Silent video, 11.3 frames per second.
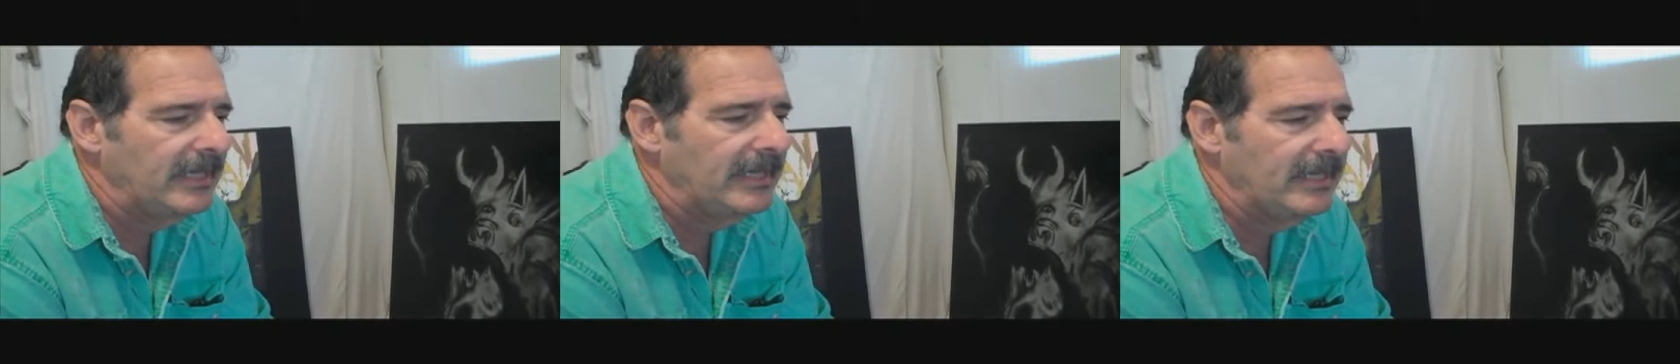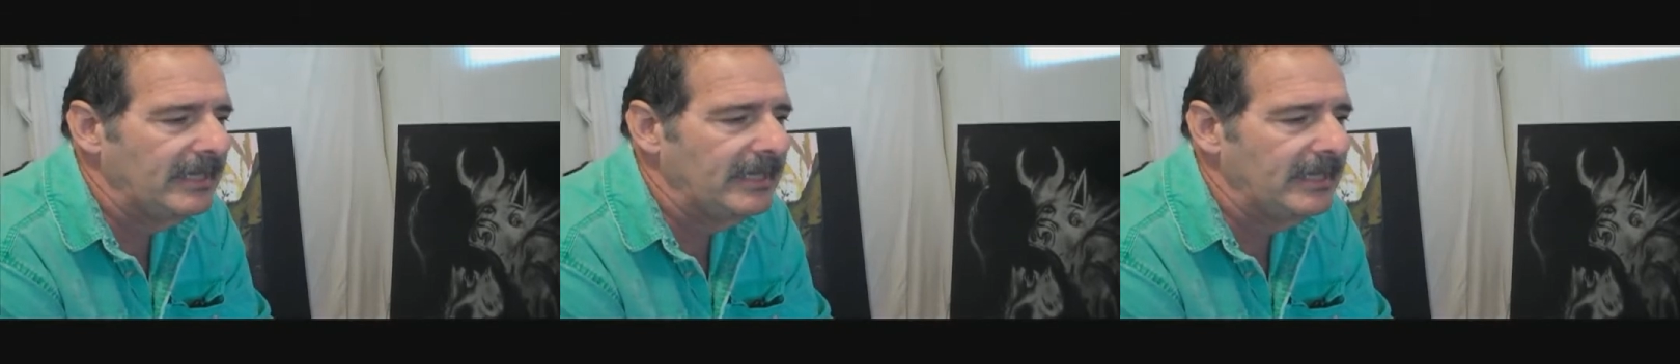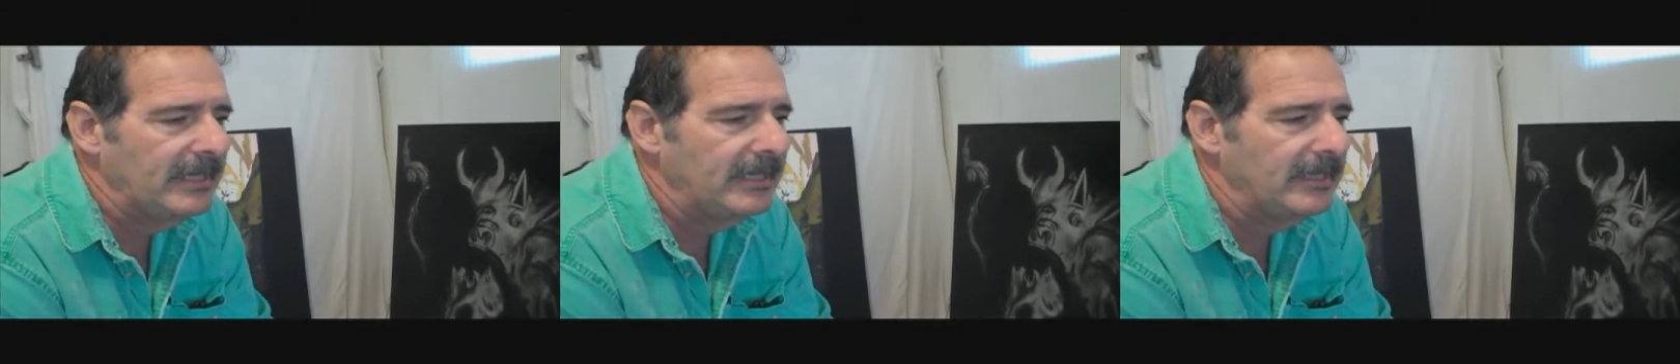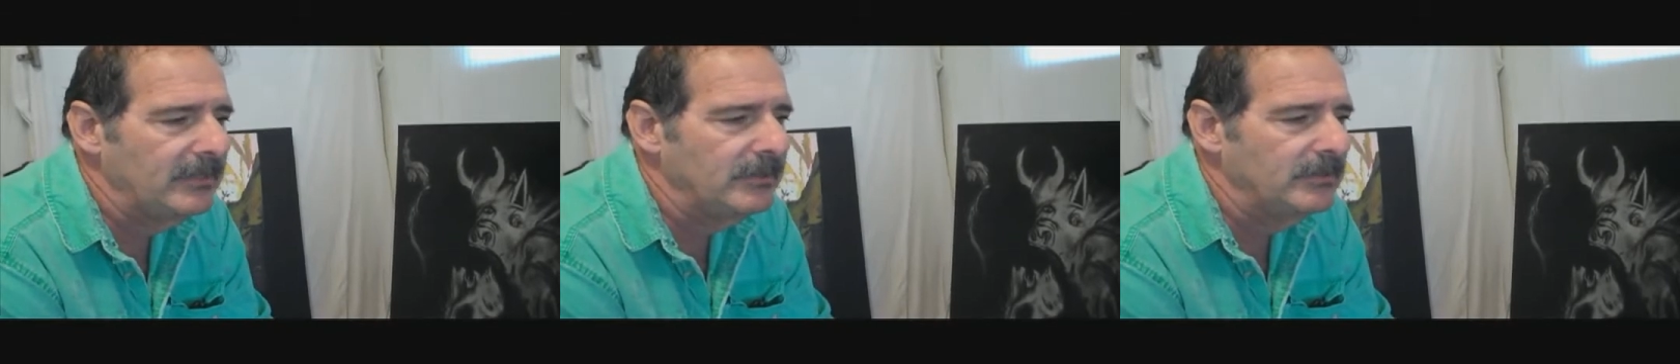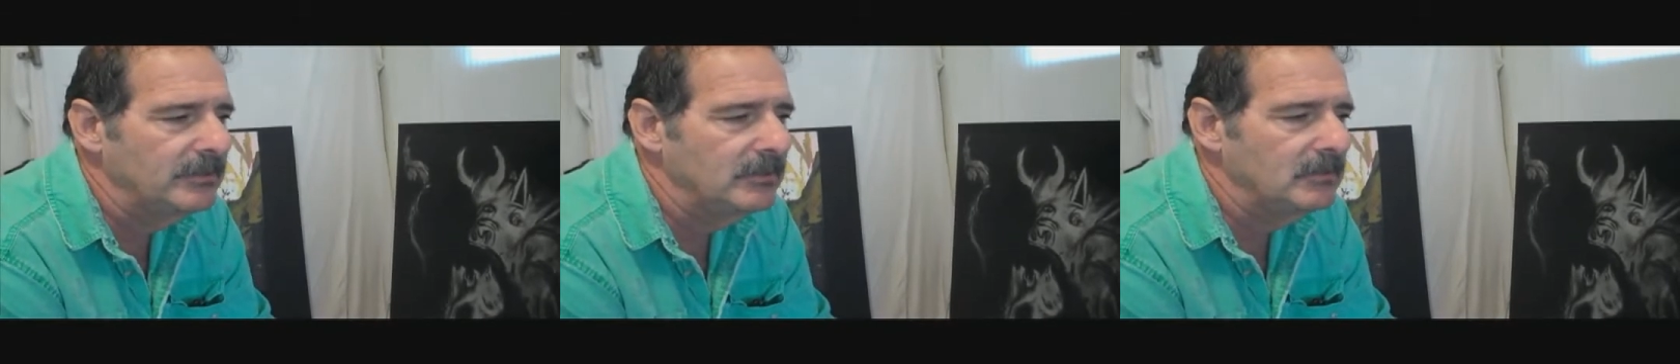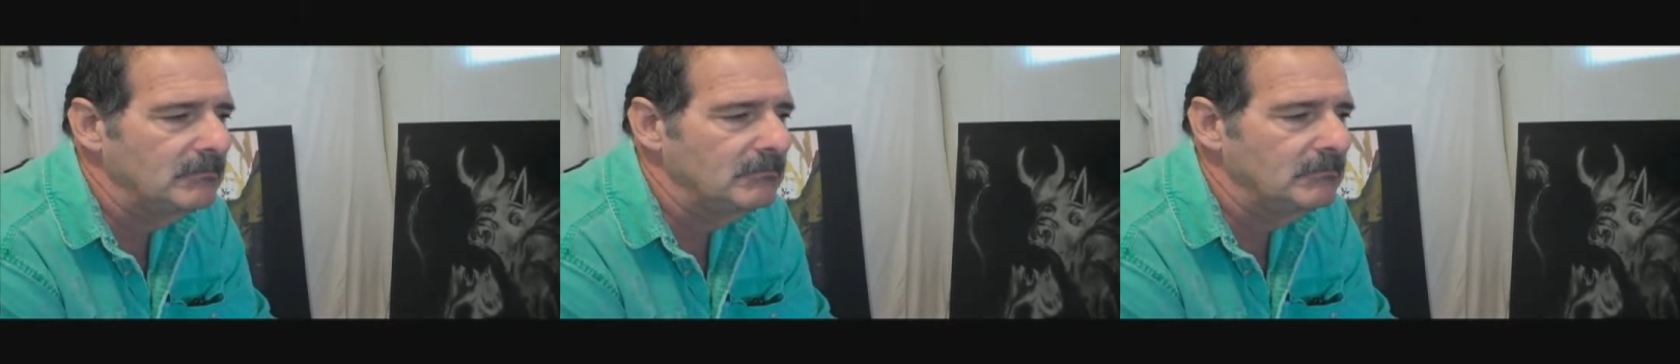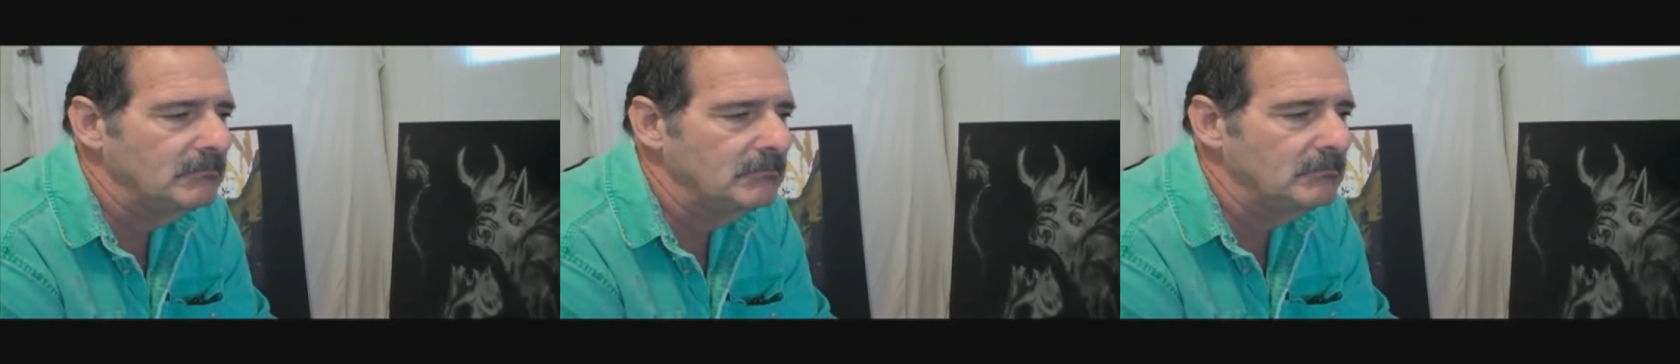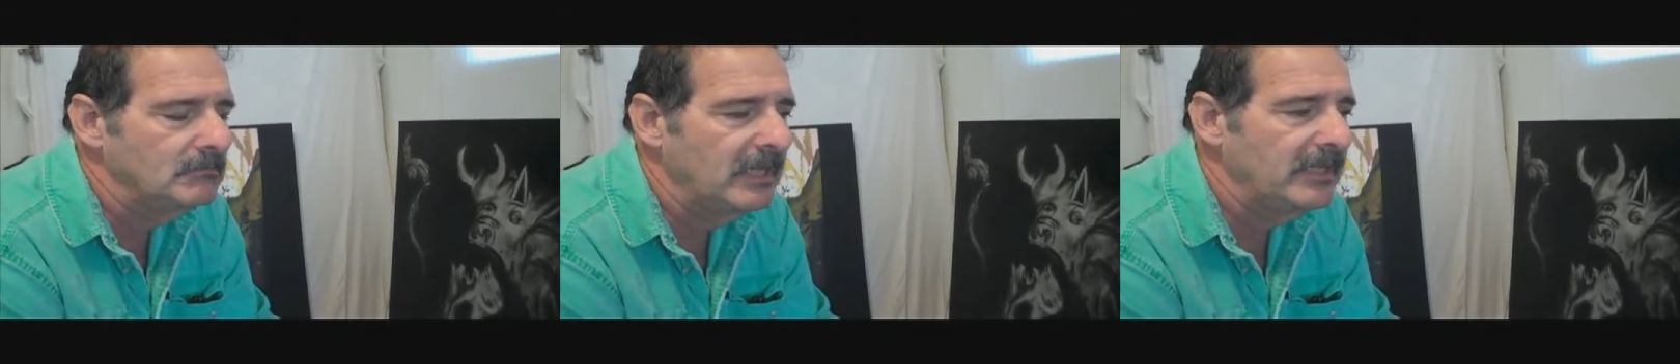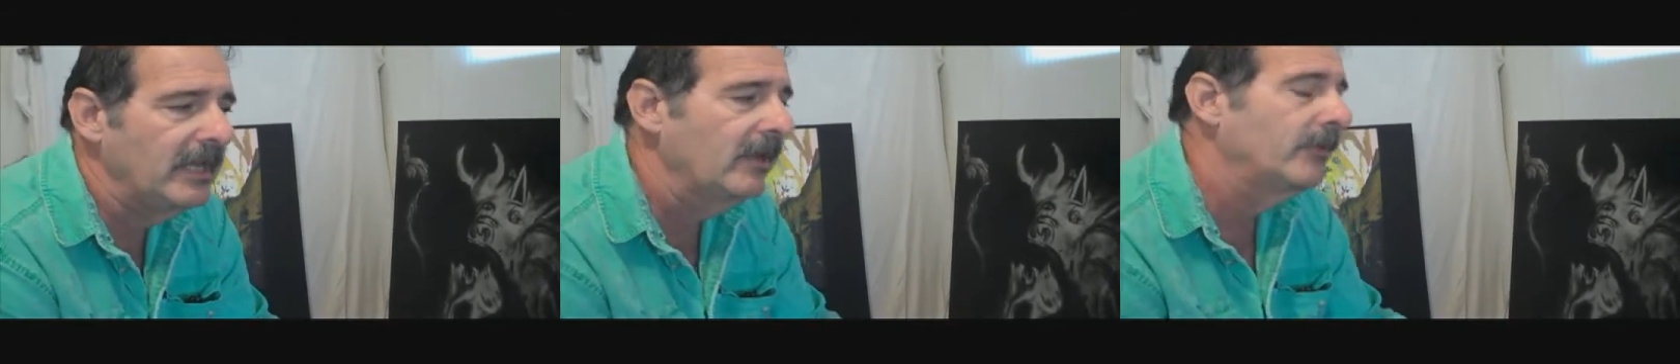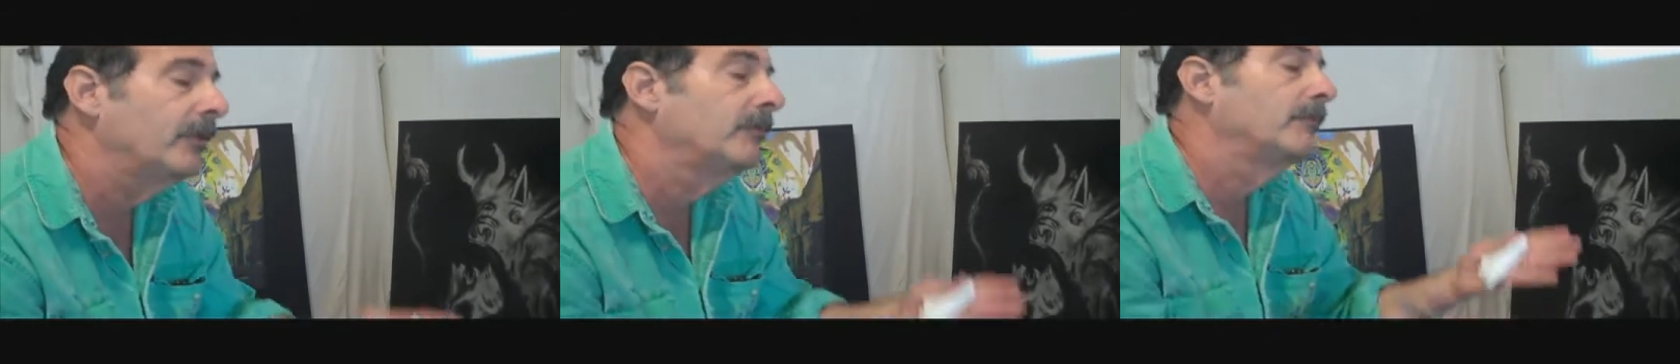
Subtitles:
and anyhow,